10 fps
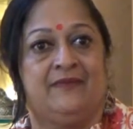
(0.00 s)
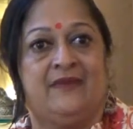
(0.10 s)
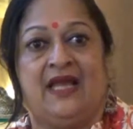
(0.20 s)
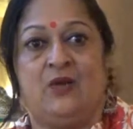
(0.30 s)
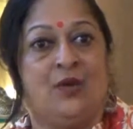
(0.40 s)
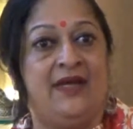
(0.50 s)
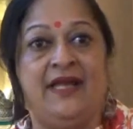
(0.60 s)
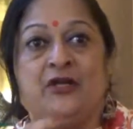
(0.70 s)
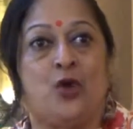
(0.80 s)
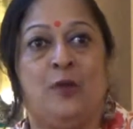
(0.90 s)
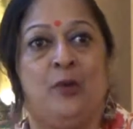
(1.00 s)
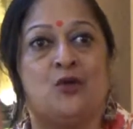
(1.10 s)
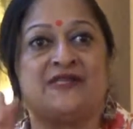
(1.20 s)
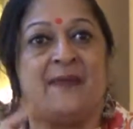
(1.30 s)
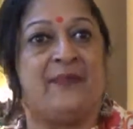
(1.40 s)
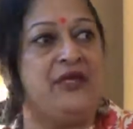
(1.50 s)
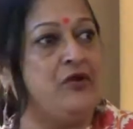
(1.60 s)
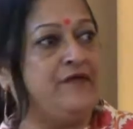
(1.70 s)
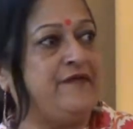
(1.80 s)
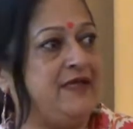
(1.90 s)
And one day it all blows up in your
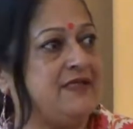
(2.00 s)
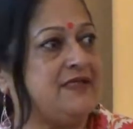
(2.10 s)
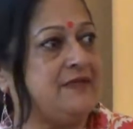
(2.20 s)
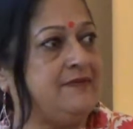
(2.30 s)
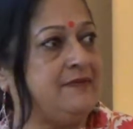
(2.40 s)
face.